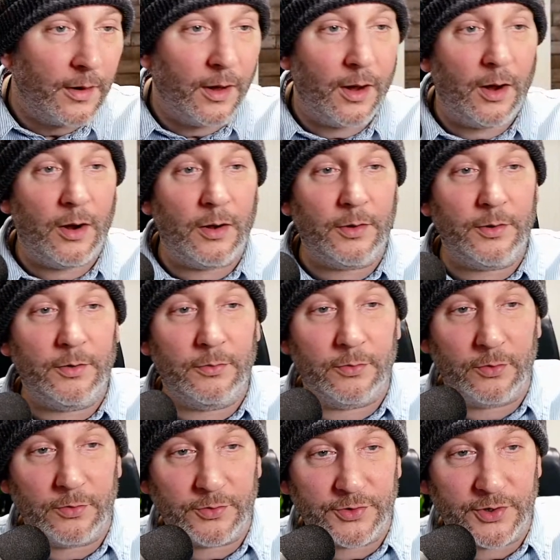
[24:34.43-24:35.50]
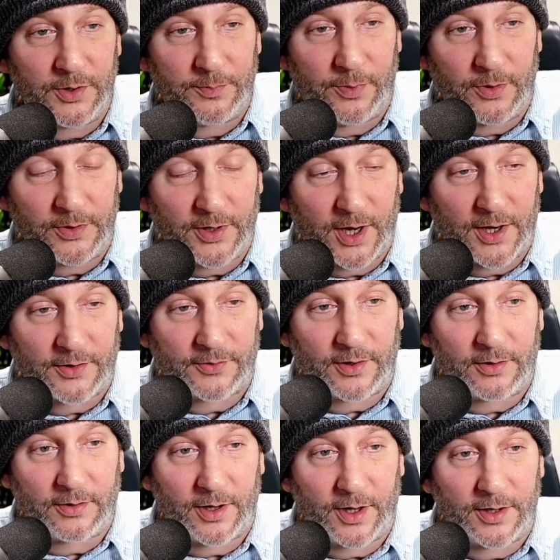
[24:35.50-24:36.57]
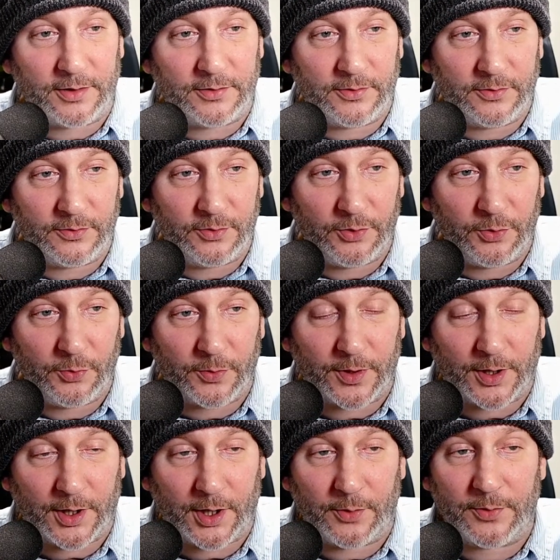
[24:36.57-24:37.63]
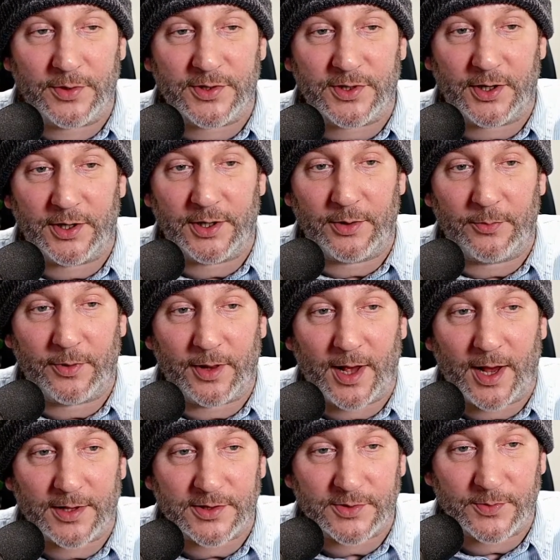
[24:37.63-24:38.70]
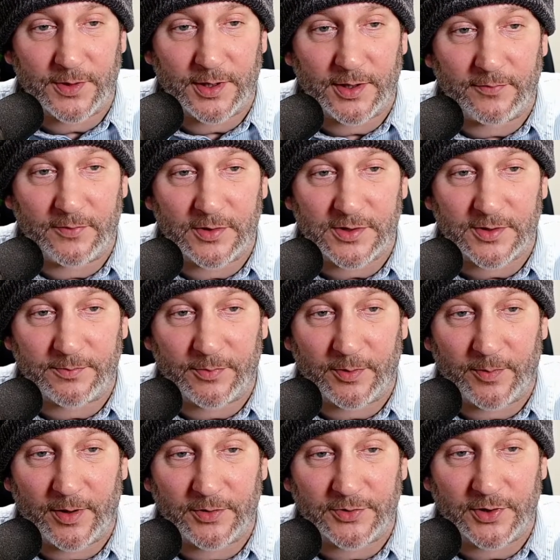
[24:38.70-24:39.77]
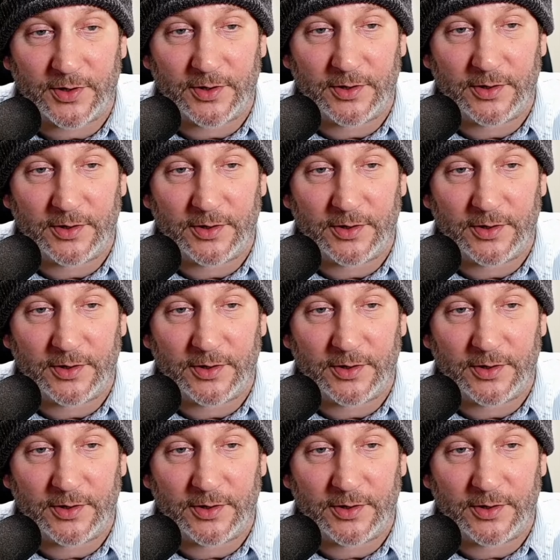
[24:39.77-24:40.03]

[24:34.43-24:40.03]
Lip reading: Are you launching a podcast? Okay. Do you want to coincide it with that so we can give you some promotion?